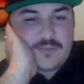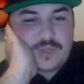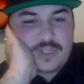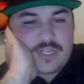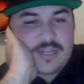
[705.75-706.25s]

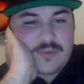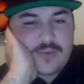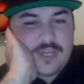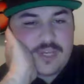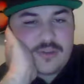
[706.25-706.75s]

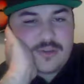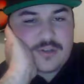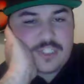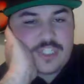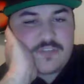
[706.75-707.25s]
we're
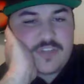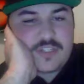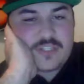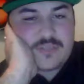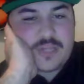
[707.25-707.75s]
either
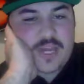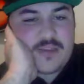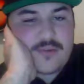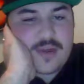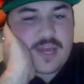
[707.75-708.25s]
shifting the supply
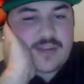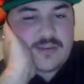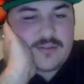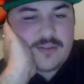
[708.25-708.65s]
to the right